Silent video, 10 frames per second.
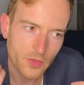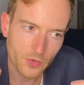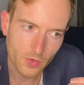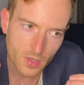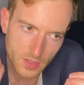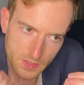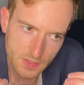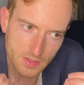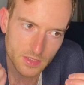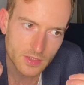
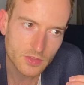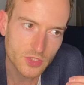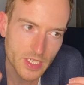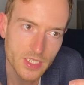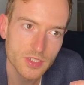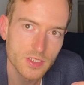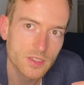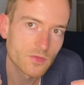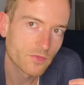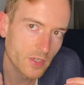Uranus
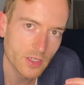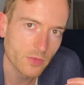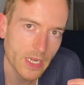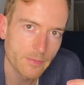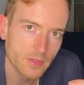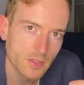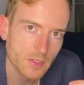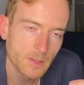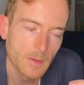changes very rapidly,